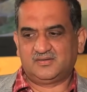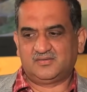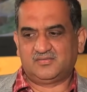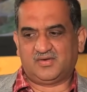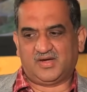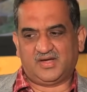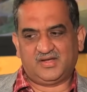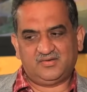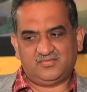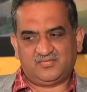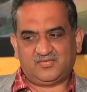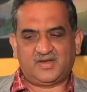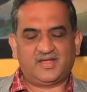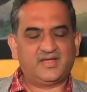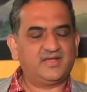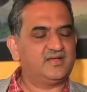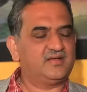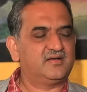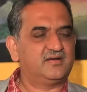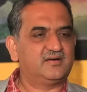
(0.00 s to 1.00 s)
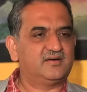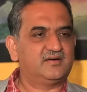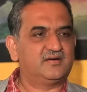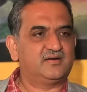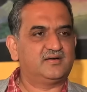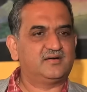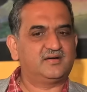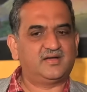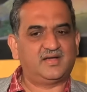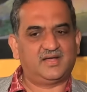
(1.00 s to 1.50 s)
while flying
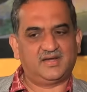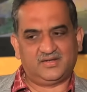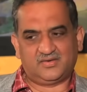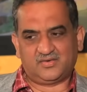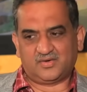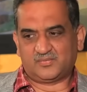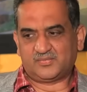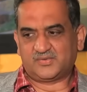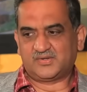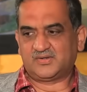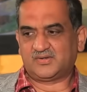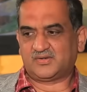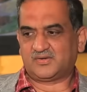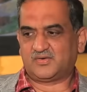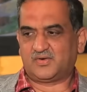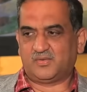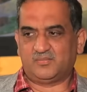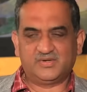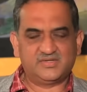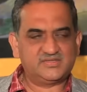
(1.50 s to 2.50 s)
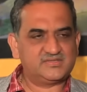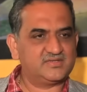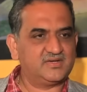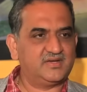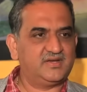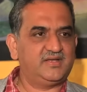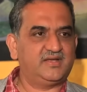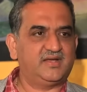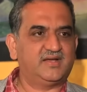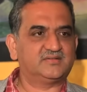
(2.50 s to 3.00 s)
a helicopter
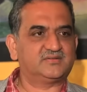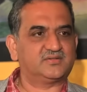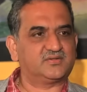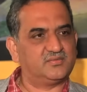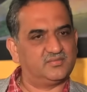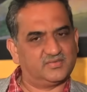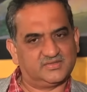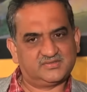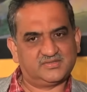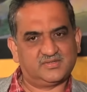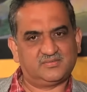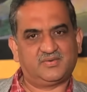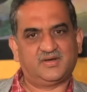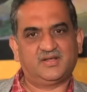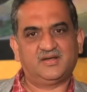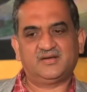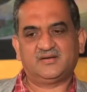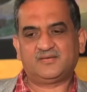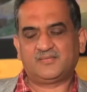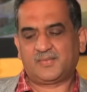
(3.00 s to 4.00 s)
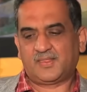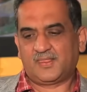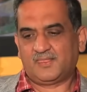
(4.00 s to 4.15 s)
commercially as a commercial pilot.